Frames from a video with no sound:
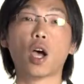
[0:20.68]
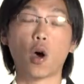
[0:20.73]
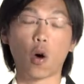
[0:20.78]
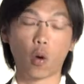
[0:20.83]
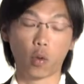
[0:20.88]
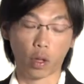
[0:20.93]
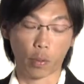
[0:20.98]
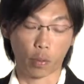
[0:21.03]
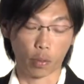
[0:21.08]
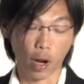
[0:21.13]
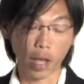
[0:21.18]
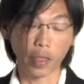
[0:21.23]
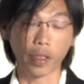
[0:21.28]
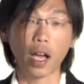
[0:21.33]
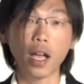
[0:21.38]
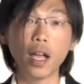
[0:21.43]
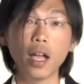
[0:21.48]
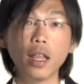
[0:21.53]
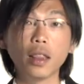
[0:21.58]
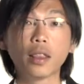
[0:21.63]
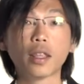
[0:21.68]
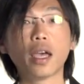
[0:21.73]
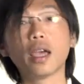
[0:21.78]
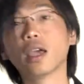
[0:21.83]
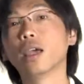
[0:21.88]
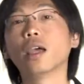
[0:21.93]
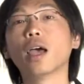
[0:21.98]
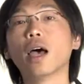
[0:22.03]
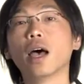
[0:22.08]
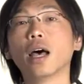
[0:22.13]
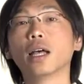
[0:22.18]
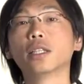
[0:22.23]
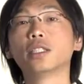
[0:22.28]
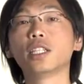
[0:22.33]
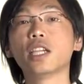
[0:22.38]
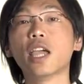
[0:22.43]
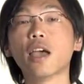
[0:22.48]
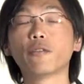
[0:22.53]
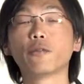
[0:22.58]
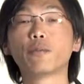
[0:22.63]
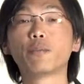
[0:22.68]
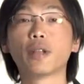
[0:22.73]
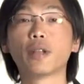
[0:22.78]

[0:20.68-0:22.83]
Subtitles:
older brother, the DF